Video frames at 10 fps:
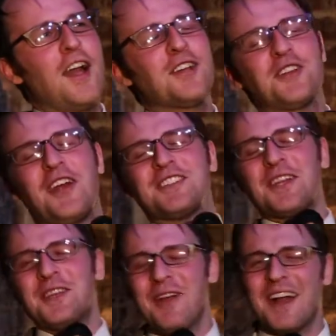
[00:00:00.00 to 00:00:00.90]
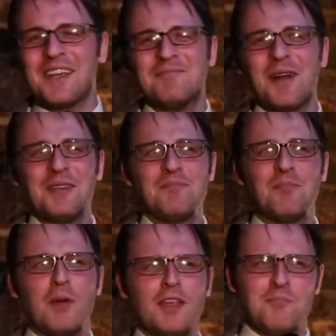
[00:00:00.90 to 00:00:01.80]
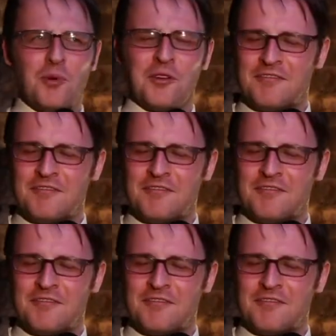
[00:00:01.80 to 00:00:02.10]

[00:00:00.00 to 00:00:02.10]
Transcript: I asked her. I said, "Are you are you are you are you bored